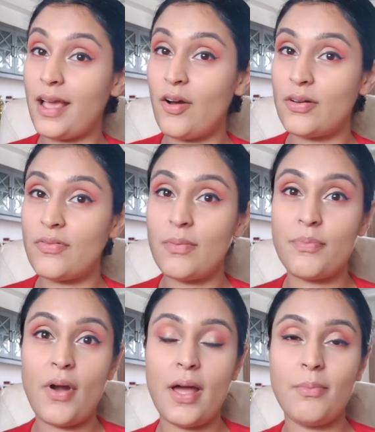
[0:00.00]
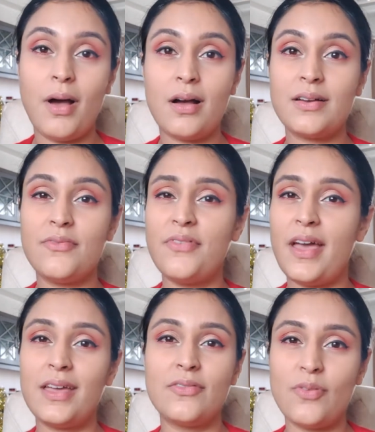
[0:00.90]
I got it from Primark,
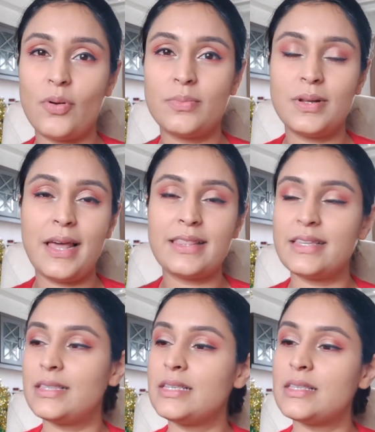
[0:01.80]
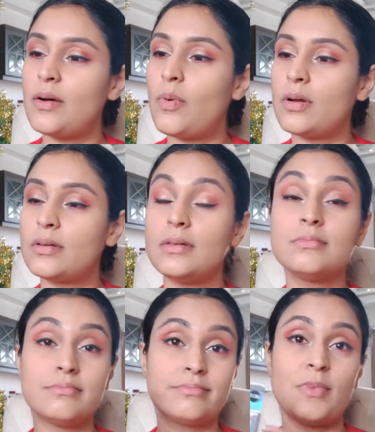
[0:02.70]
very affordable. I think these are what,
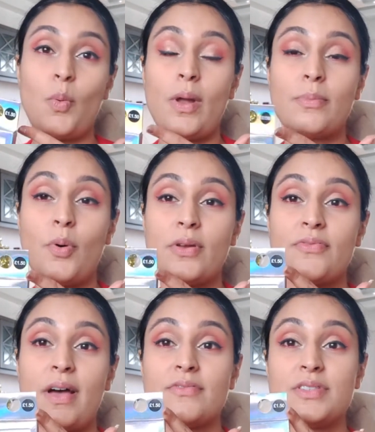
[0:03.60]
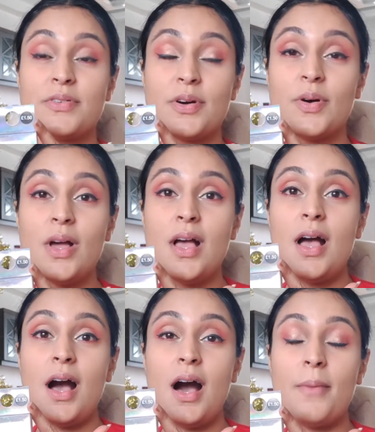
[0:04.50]
1.50
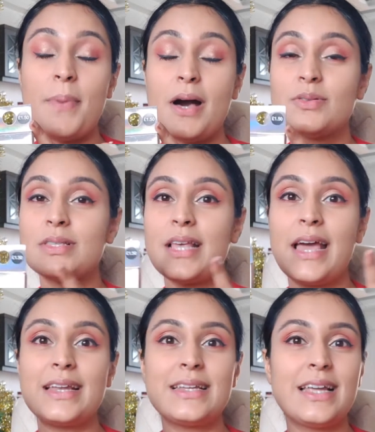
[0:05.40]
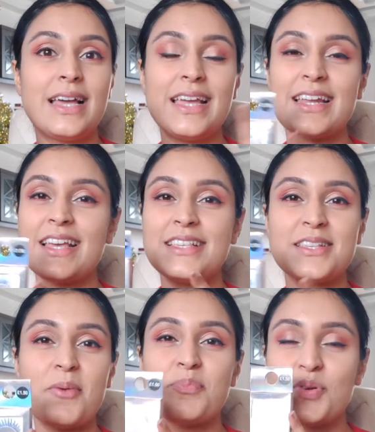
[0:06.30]
pounds, and it is
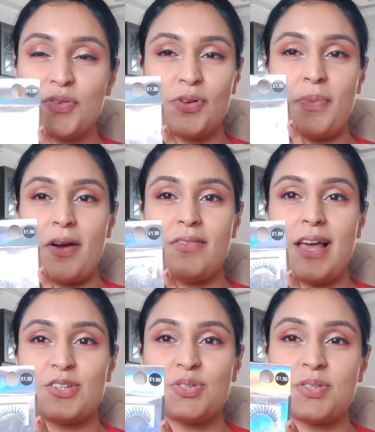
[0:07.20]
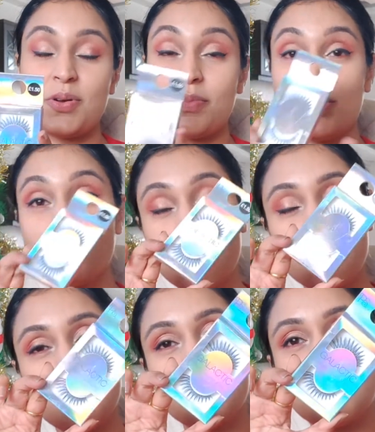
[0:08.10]
a beautiful pair of lashes. Going to be using it
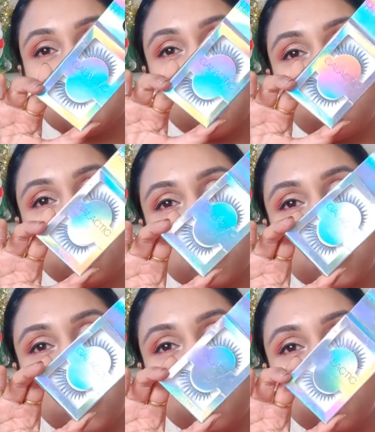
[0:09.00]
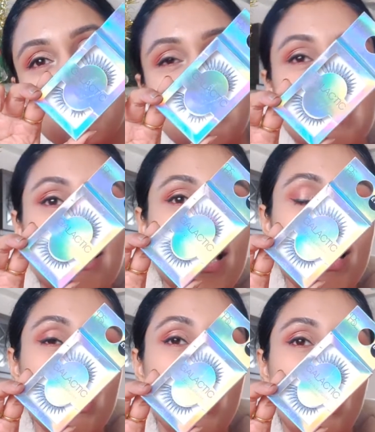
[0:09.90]
for the first time because they are really
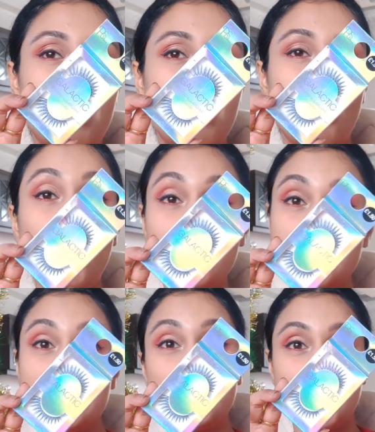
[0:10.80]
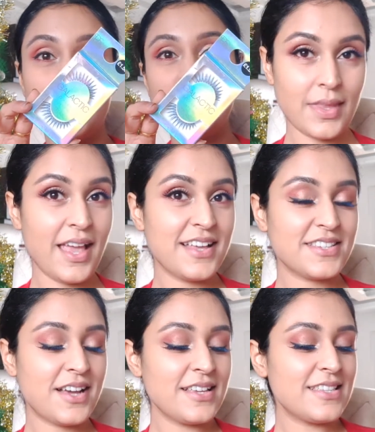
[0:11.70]
holiday looking.
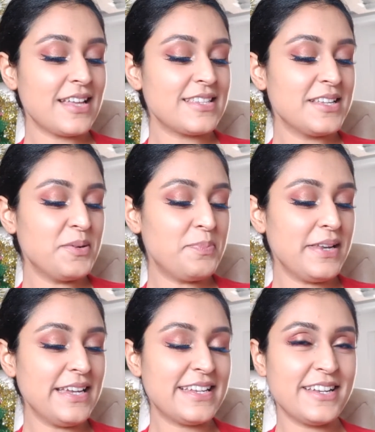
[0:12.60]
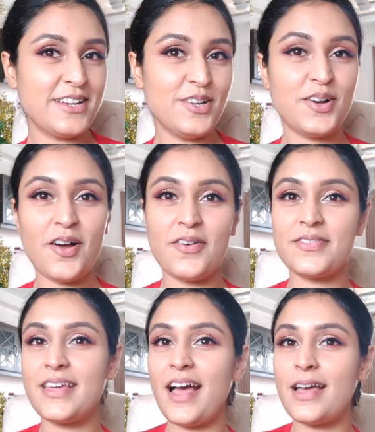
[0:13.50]
So guys, that's the completed look
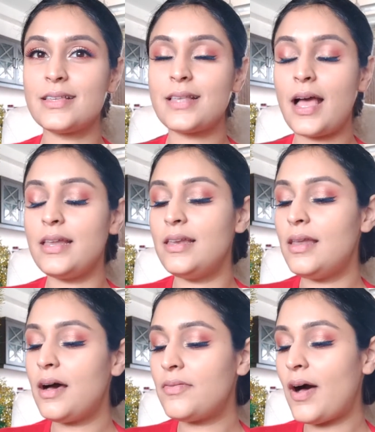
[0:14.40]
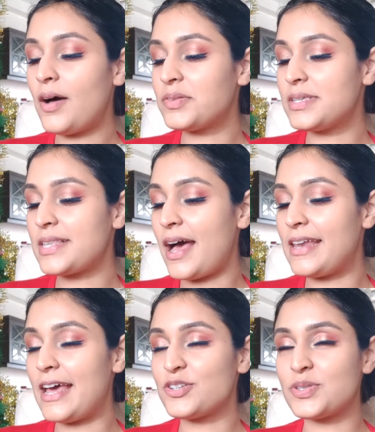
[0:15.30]
of the eyes. I love how these
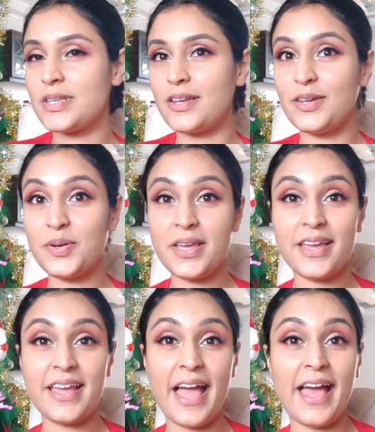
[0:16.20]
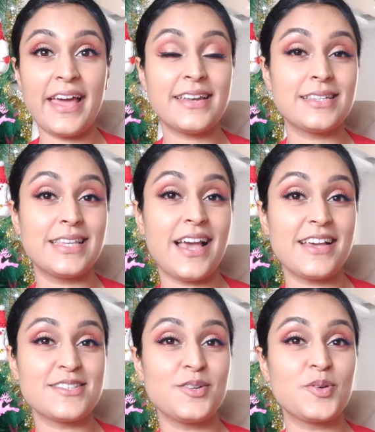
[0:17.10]
eyelashes are looking, and the
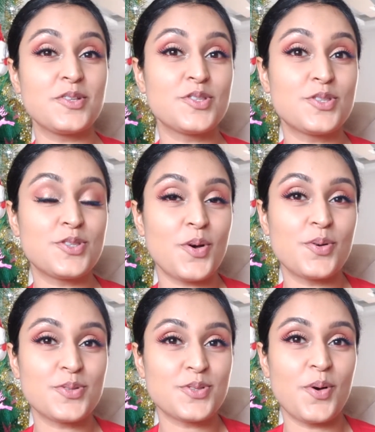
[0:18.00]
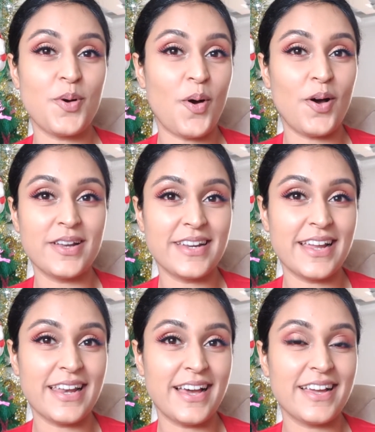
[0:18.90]
eyes are looking so
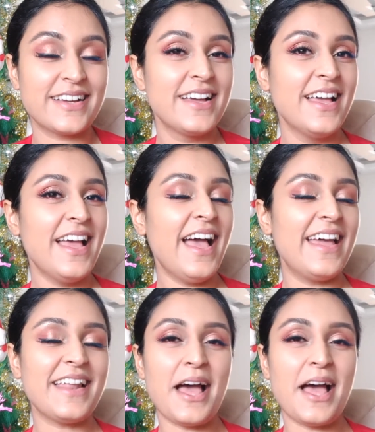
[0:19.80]
holiday like, and